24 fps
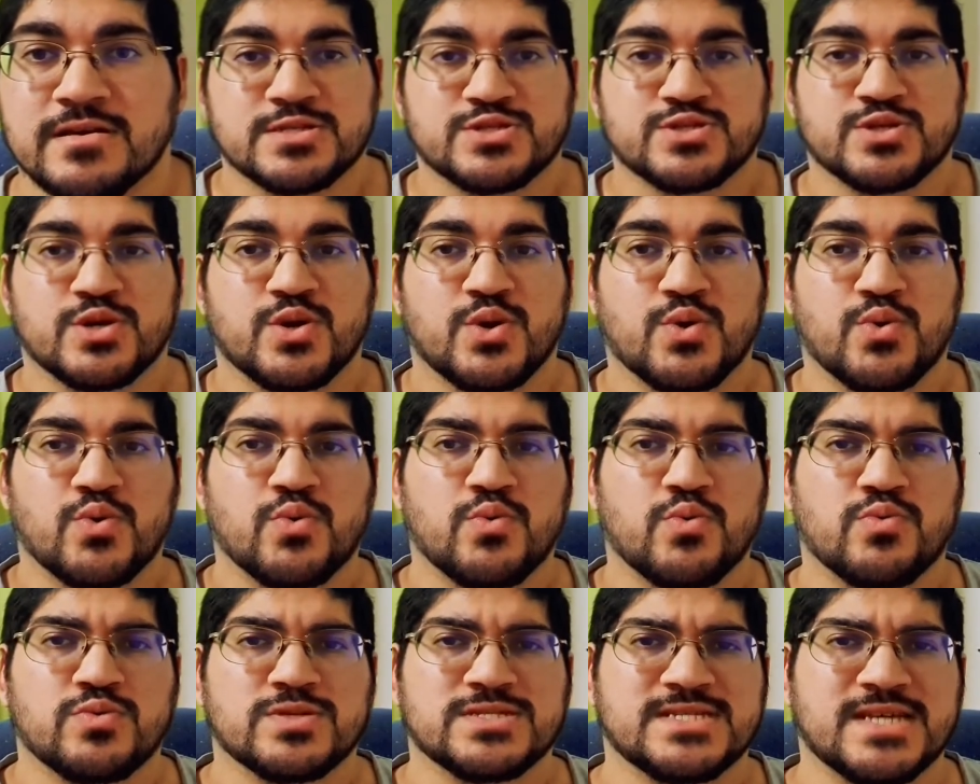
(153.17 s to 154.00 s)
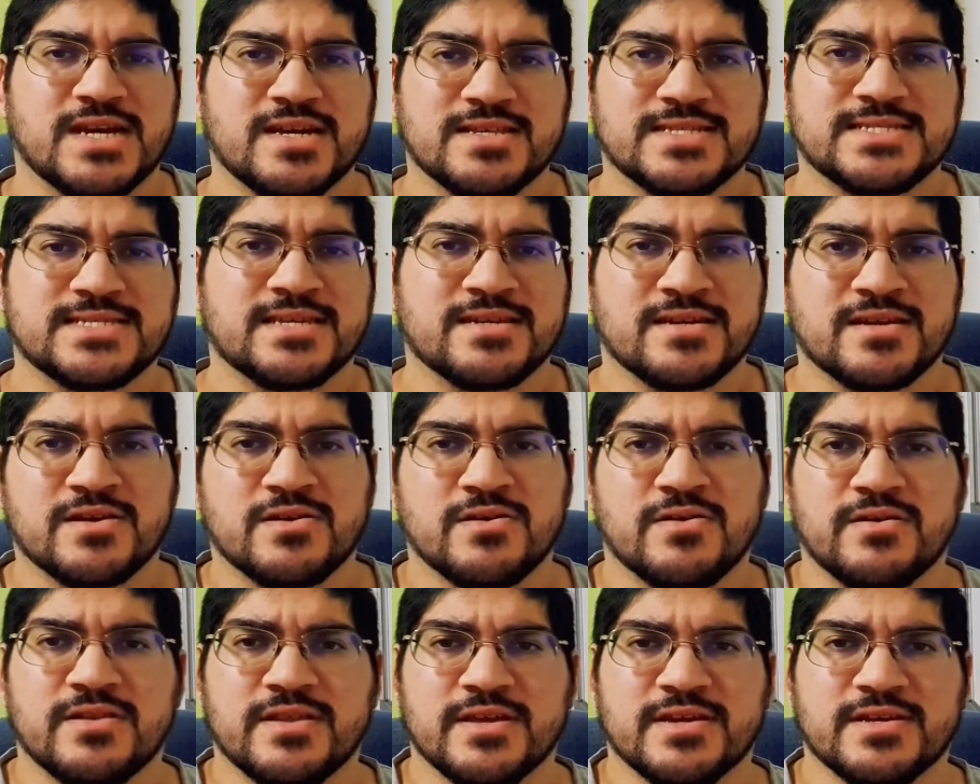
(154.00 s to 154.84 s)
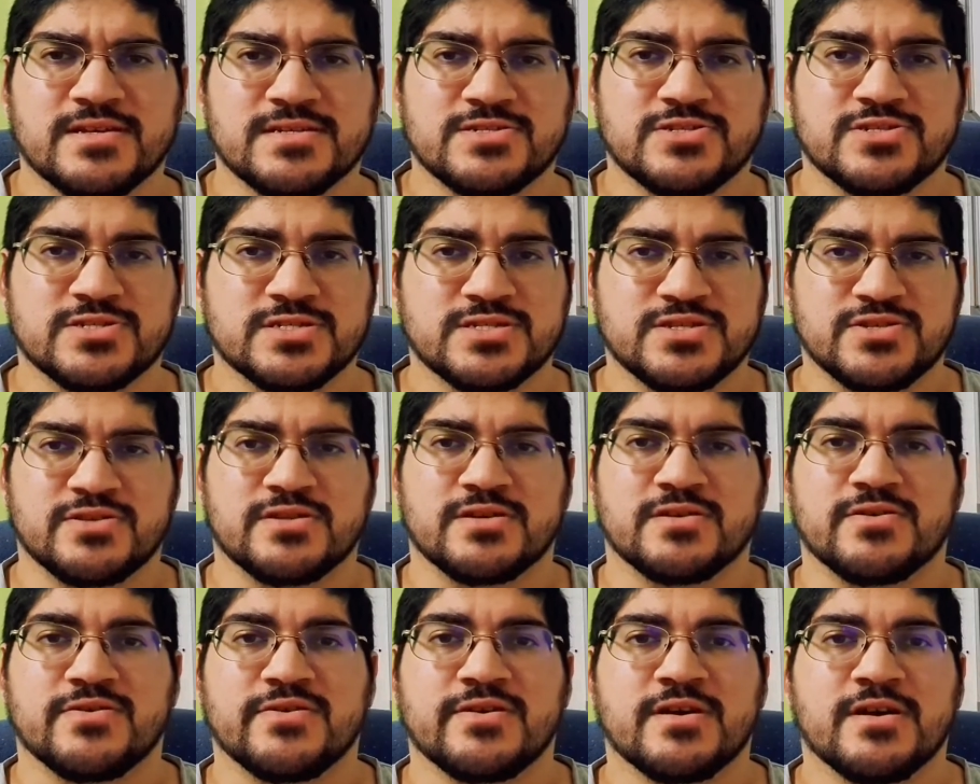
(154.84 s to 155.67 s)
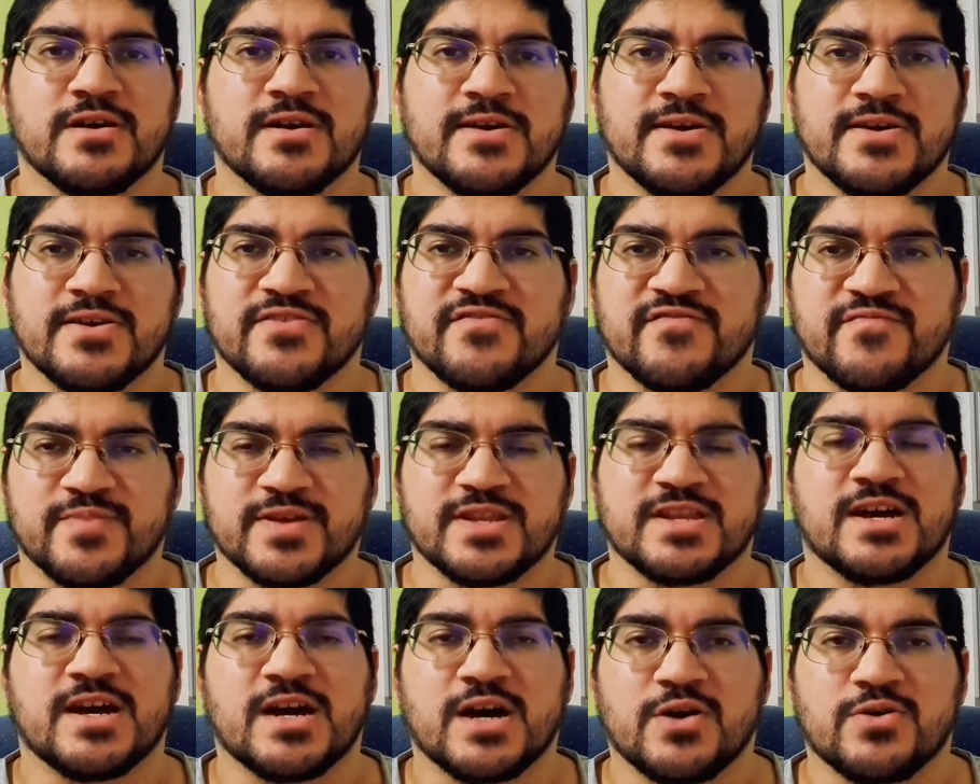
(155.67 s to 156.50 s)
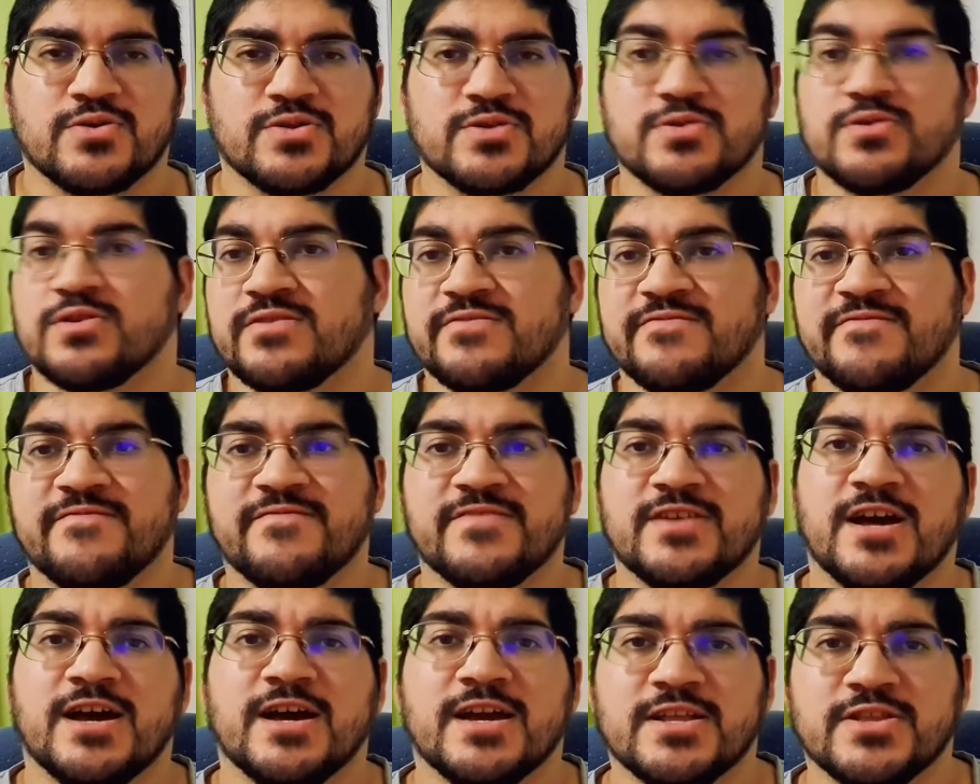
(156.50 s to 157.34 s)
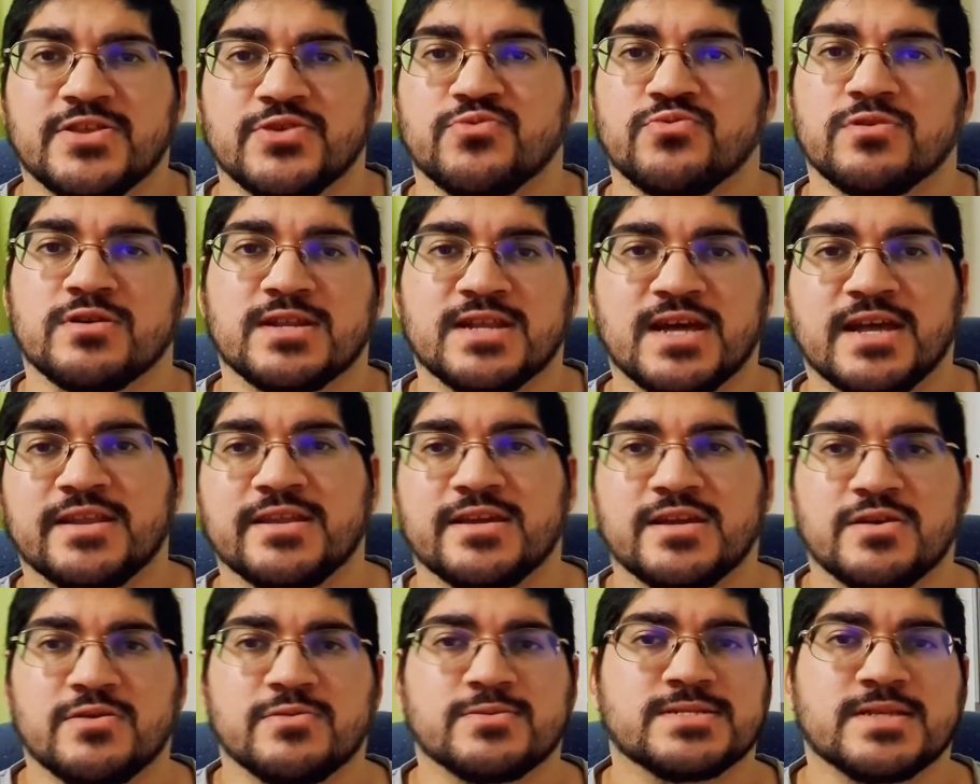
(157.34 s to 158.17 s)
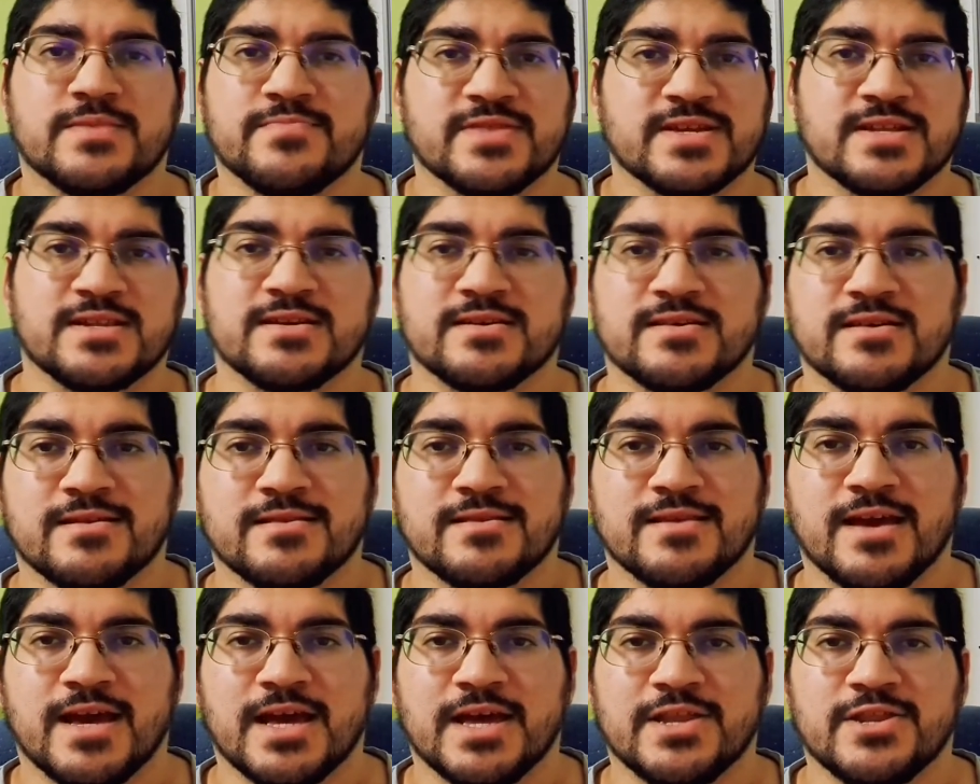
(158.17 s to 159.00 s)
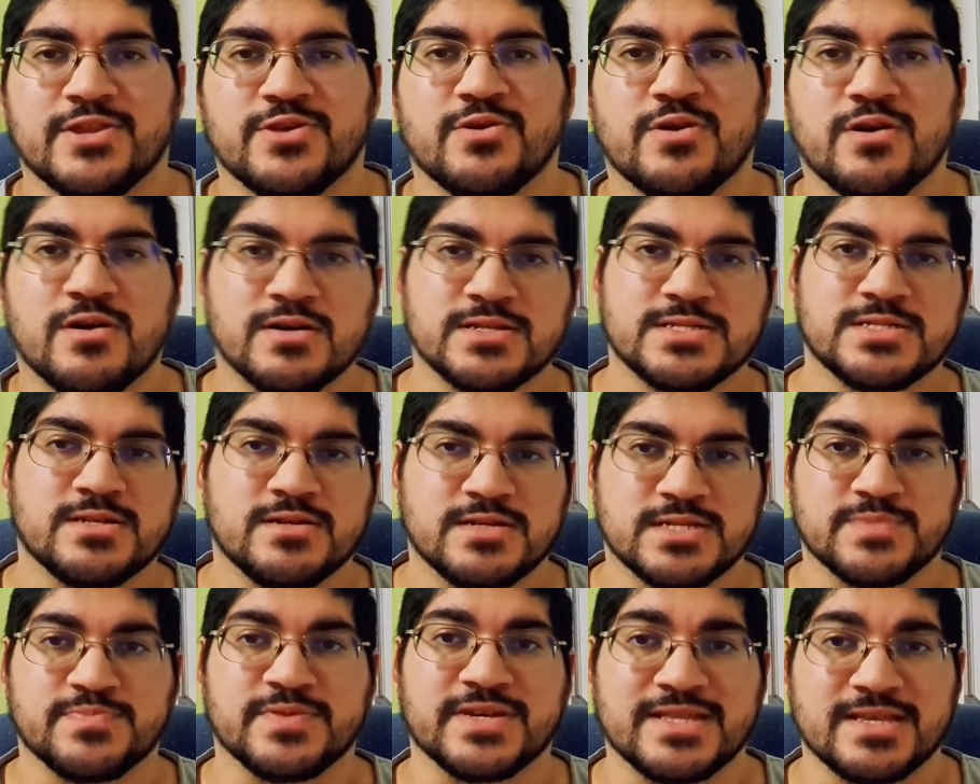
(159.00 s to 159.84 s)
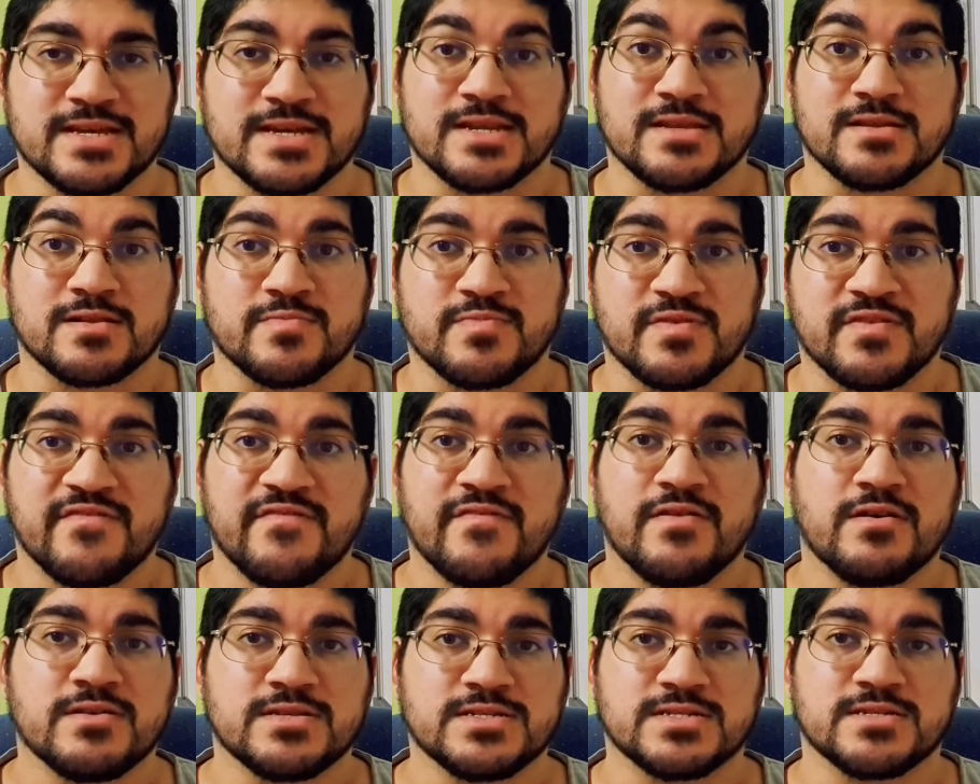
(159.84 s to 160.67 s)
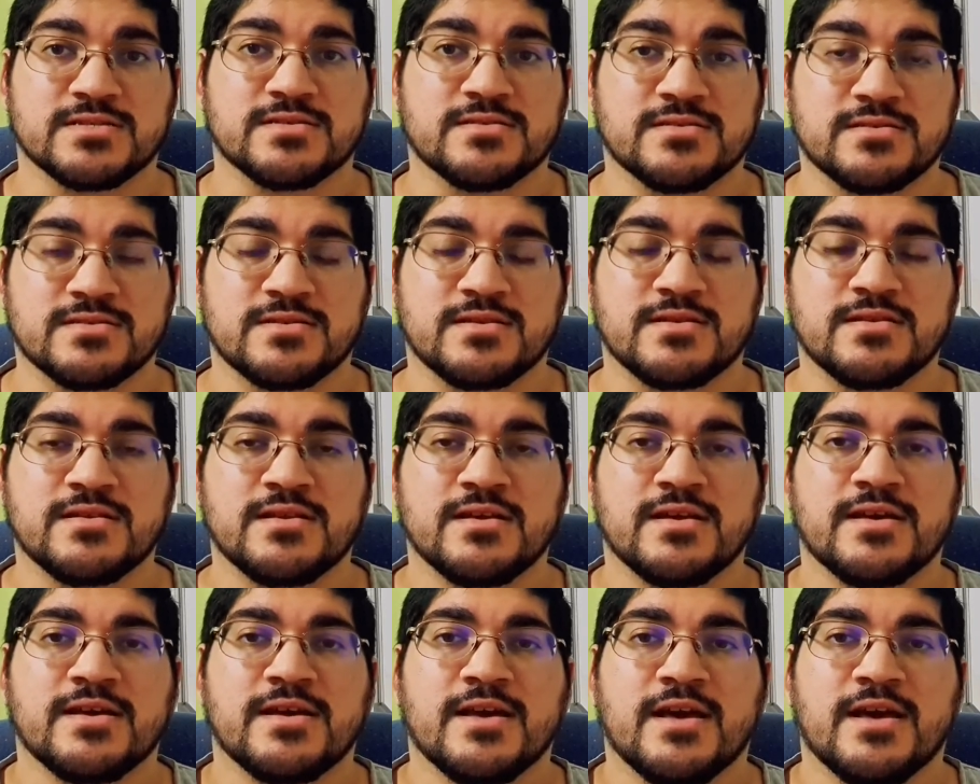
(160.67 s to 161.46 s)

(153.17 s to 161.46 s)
So sinus tachycardia is just, you've been out, you got a fright, you were running or something like that, and your heart starts beating a little bit faster, right?